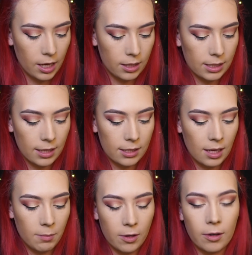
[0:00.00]
take the
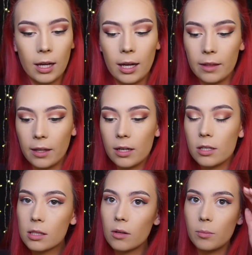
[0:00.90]
same hoola, and then I
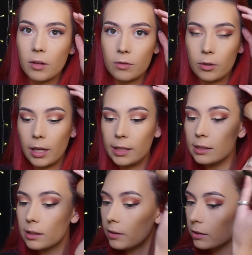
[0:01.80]
just go on my forehead.
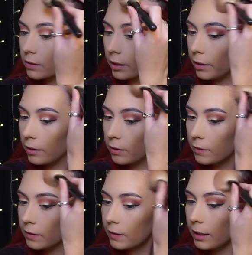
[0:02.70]
So I just go on
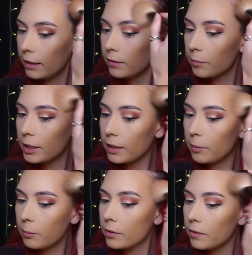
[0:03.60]
the sides of my
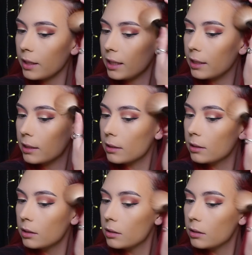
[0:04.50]
temples here,